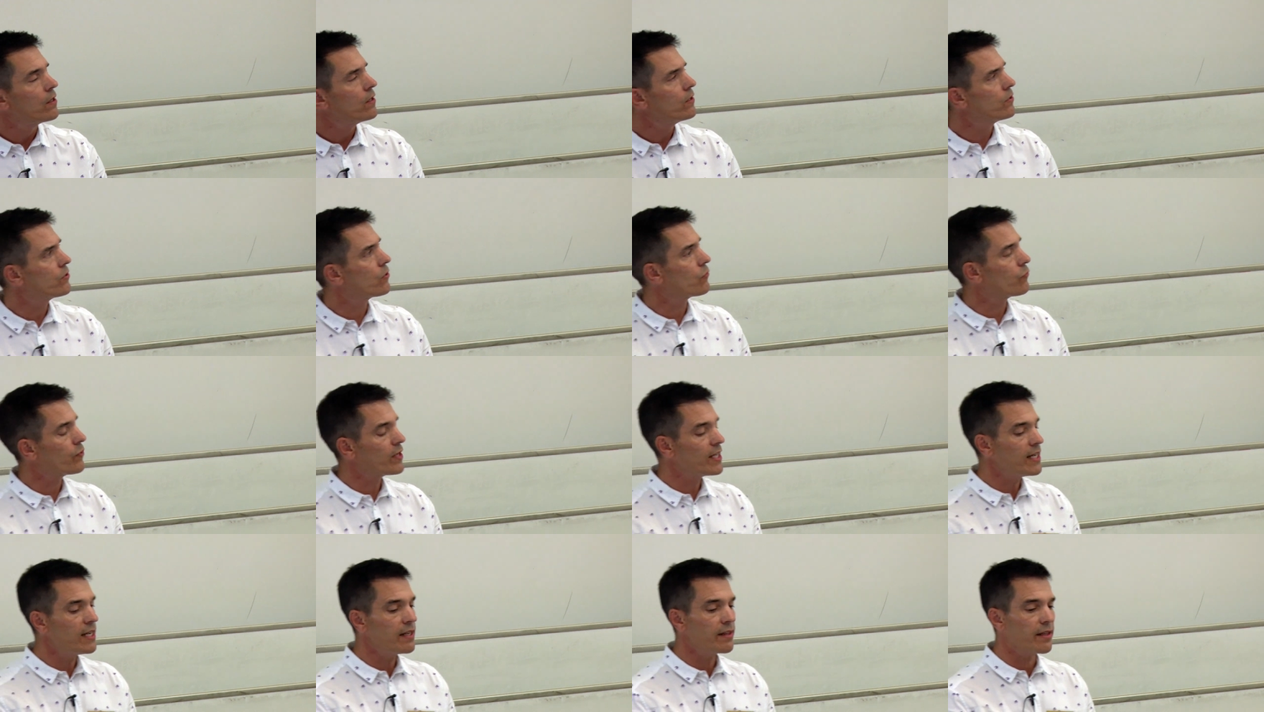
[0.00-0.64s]
So,
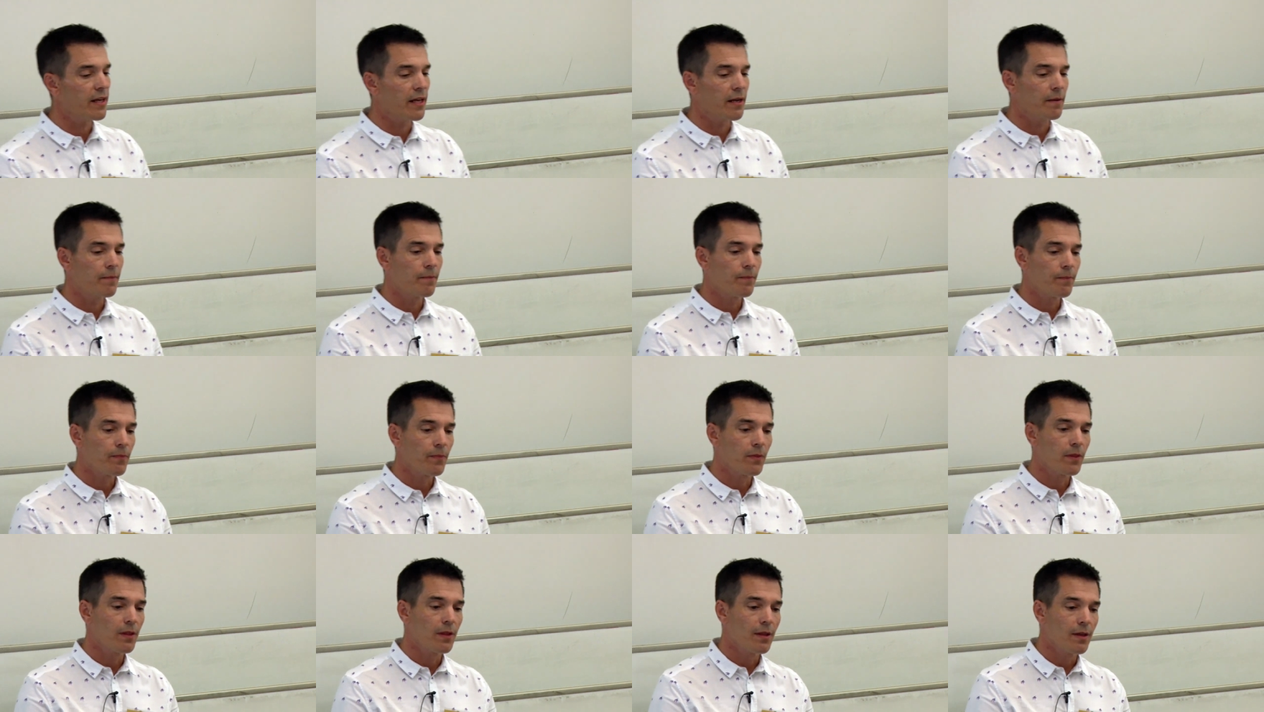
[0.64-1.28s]
really, then,
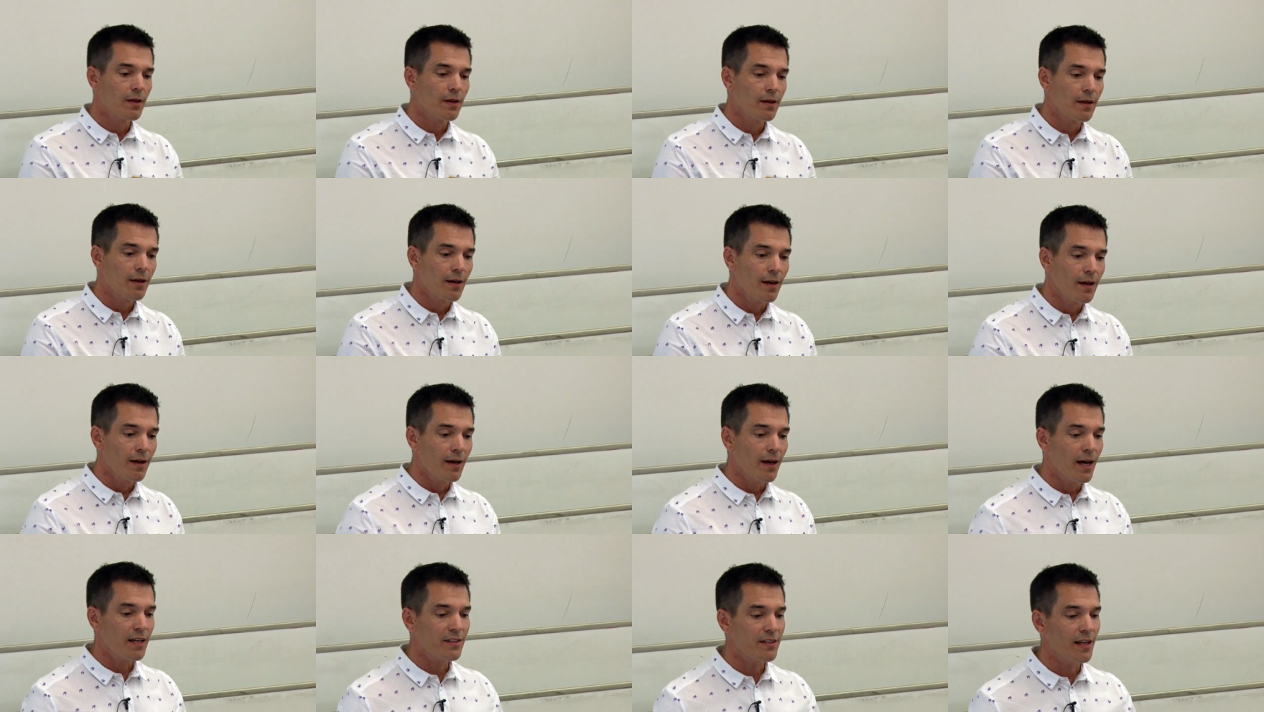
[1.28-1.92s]

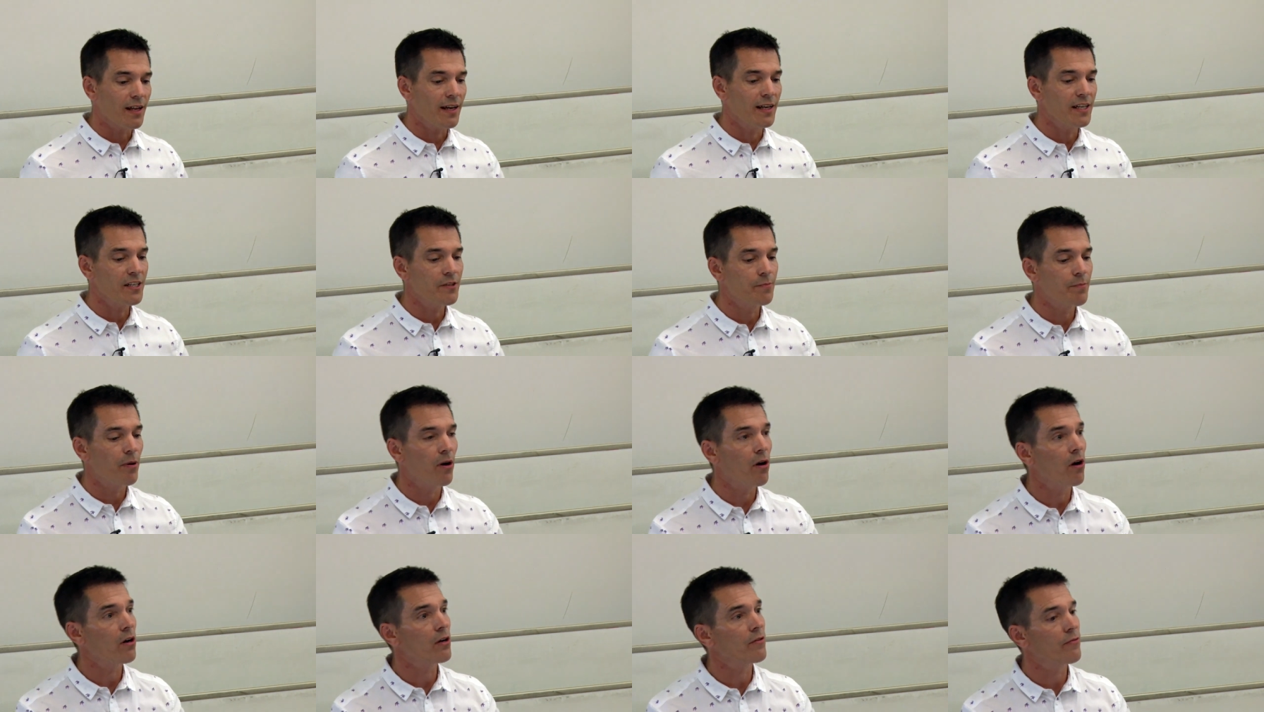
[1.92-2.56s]
as at least
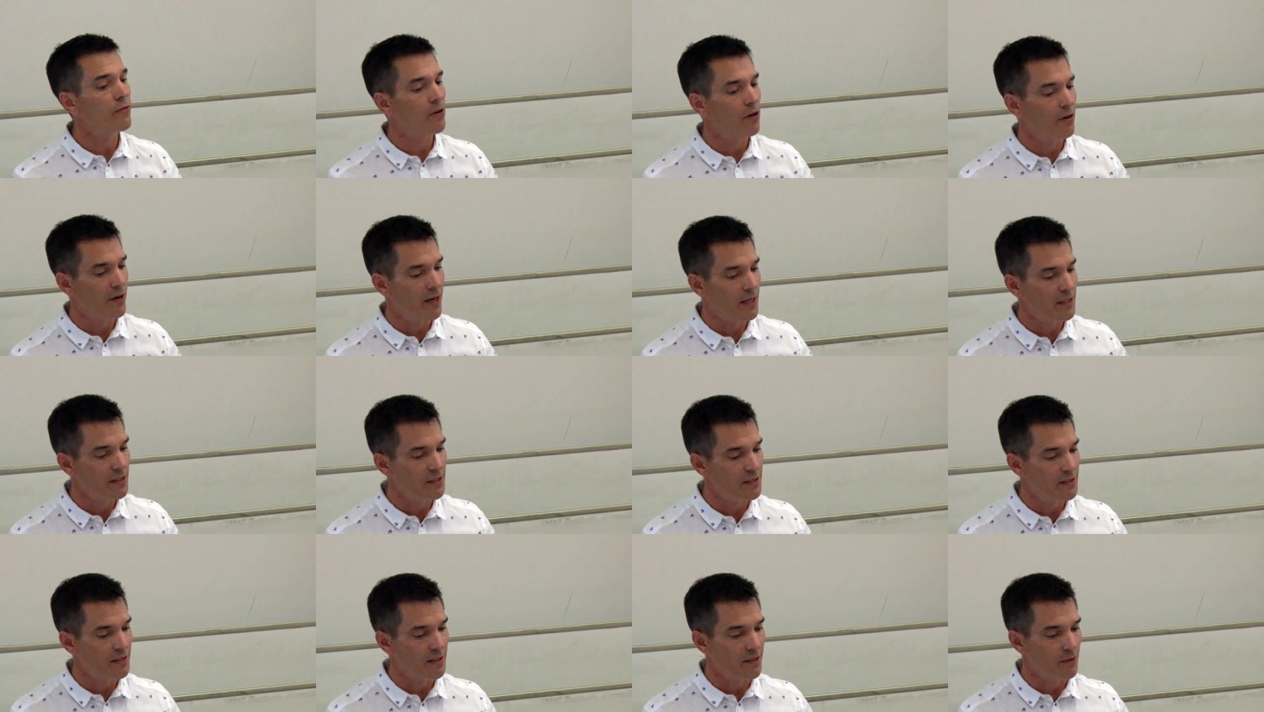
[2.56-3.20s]
part of our
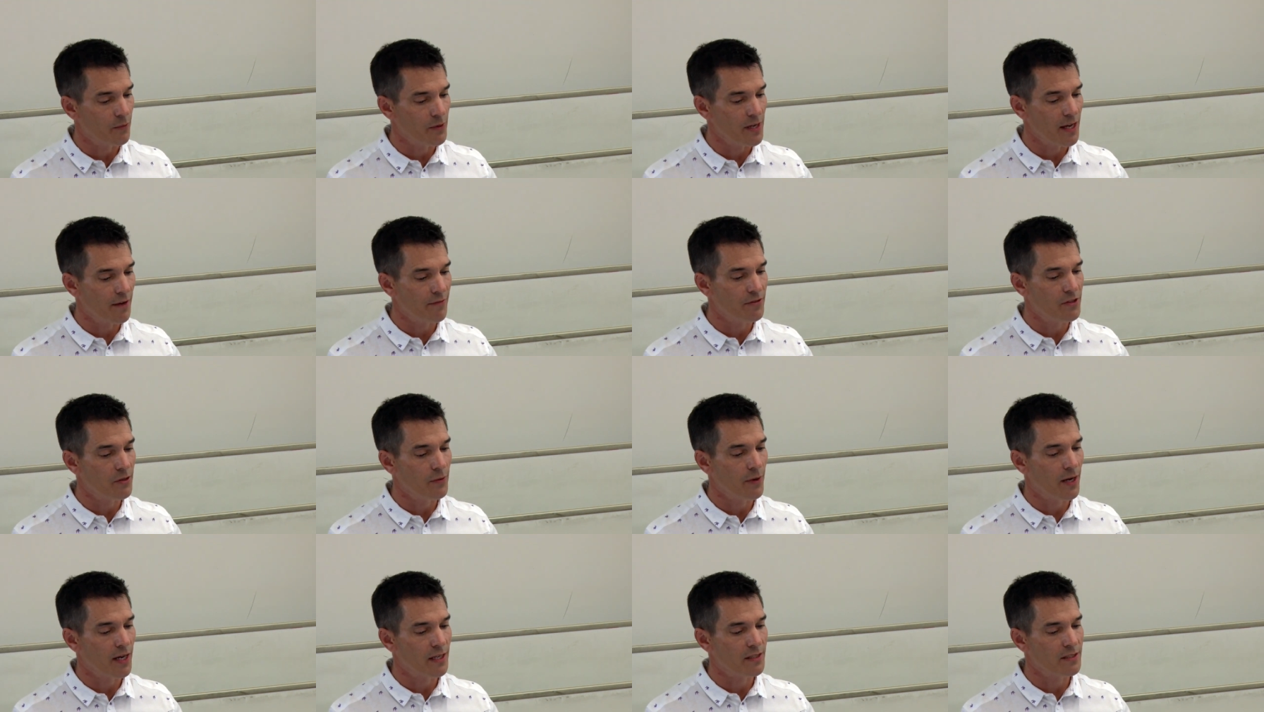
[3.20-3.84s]
answer, we have
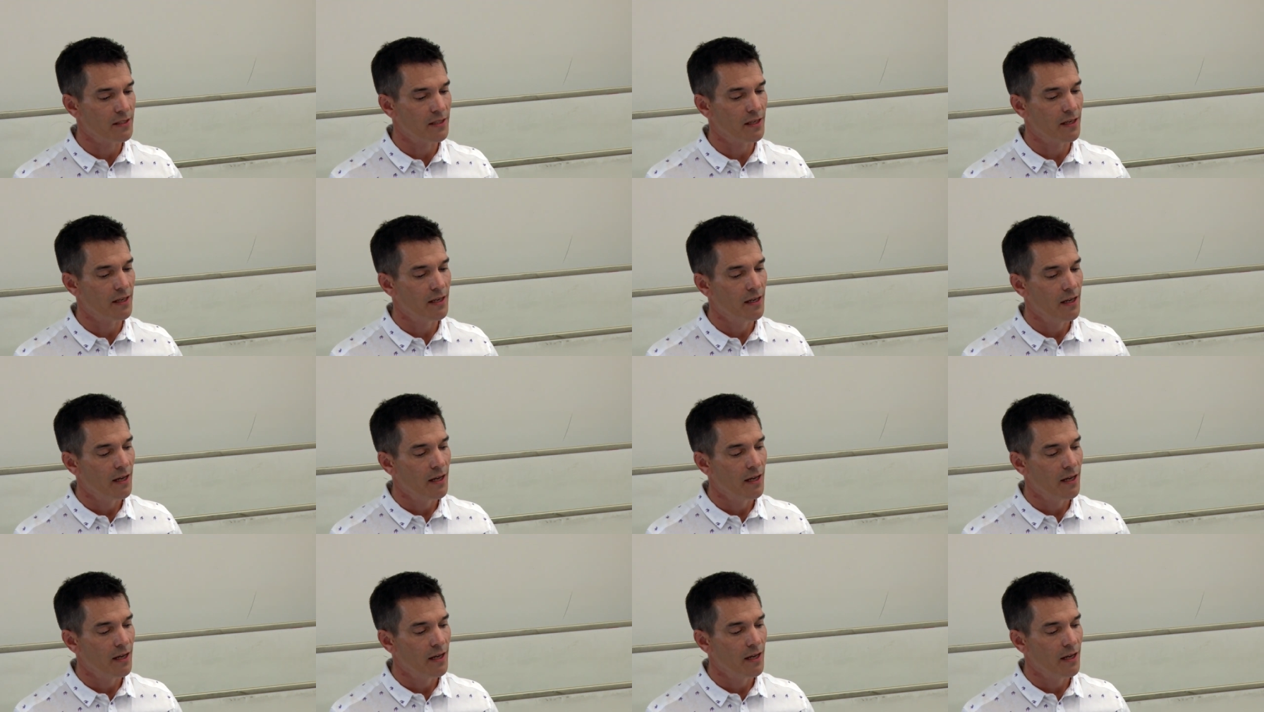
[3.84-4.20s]
to ask